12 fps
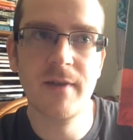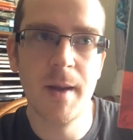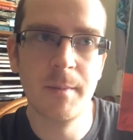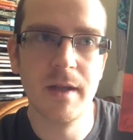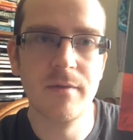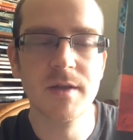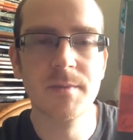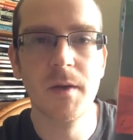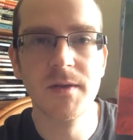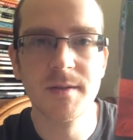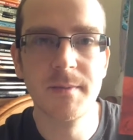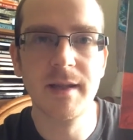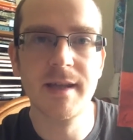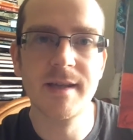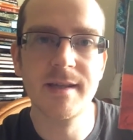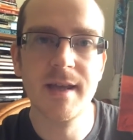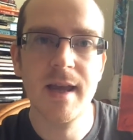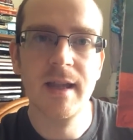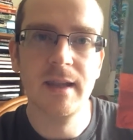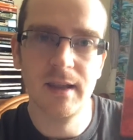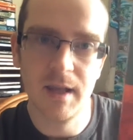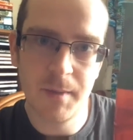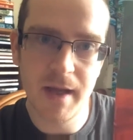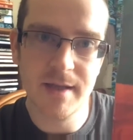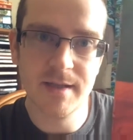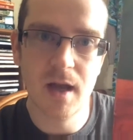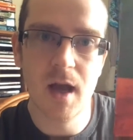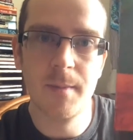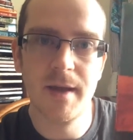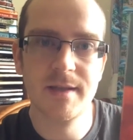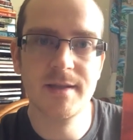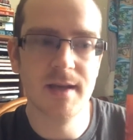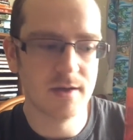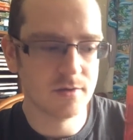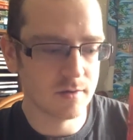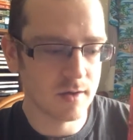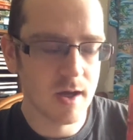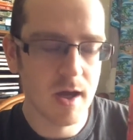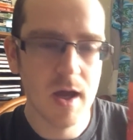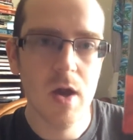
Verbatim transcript: family responsibilities, limited time, etc.